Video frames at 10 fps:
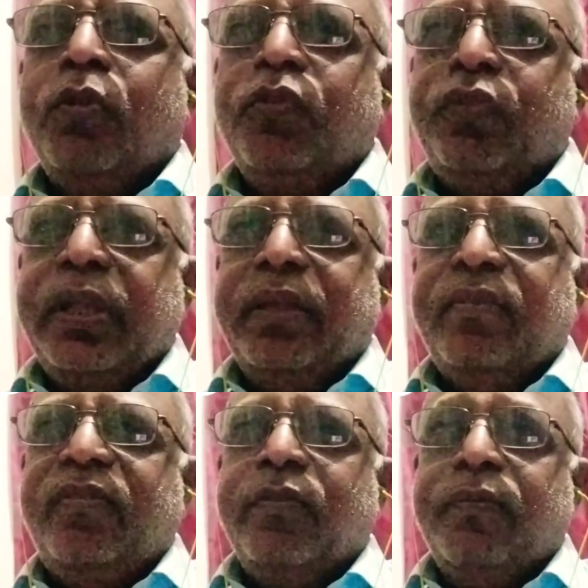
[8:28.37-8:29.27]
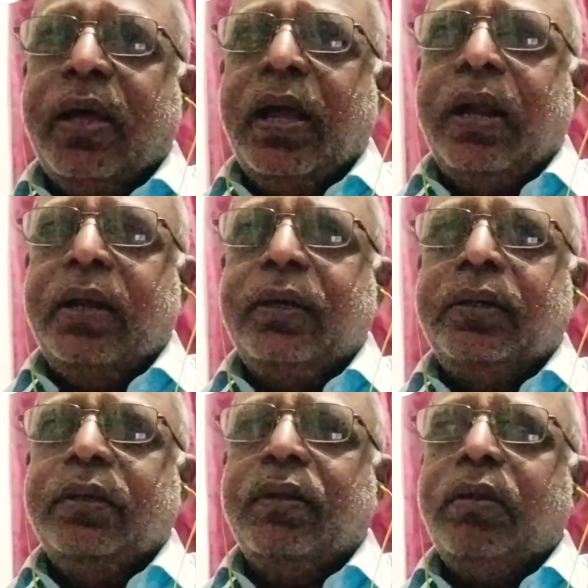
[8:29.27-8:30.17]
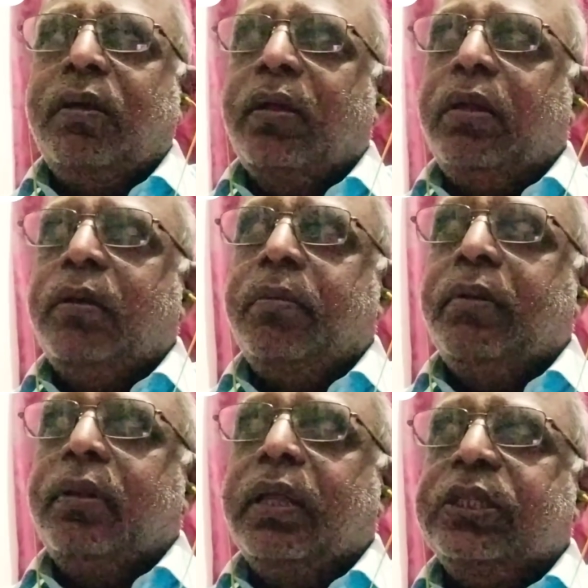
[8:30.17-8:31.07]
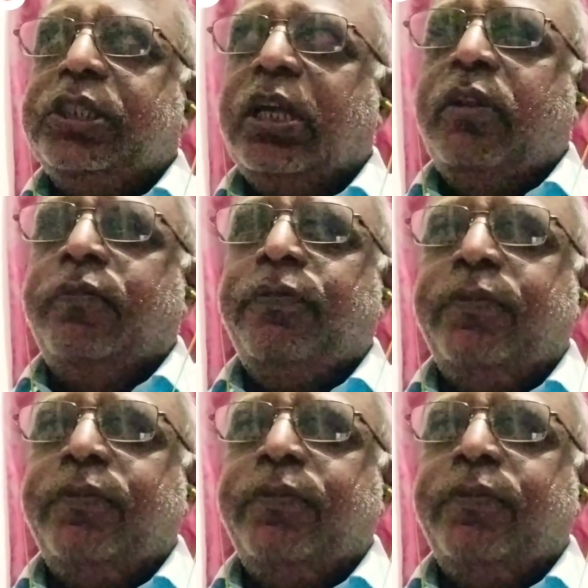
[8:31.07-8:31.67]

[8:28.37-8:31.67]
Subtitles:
Those things were on the shelf.